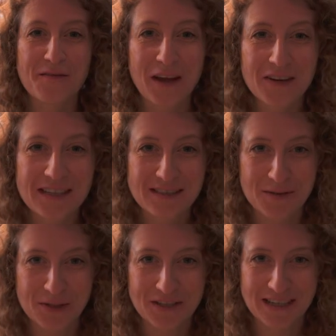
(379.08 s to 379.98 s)
very
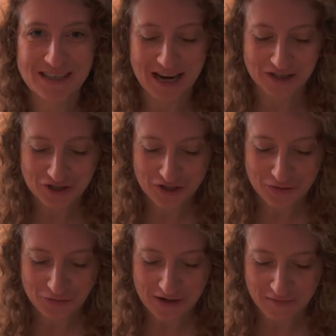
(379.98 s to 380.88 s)
similar in texture to
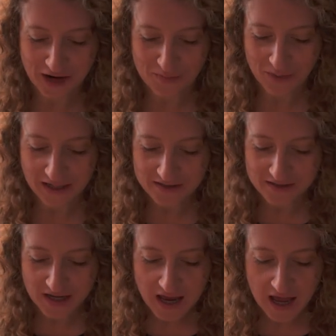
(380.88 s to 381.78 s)
refried beans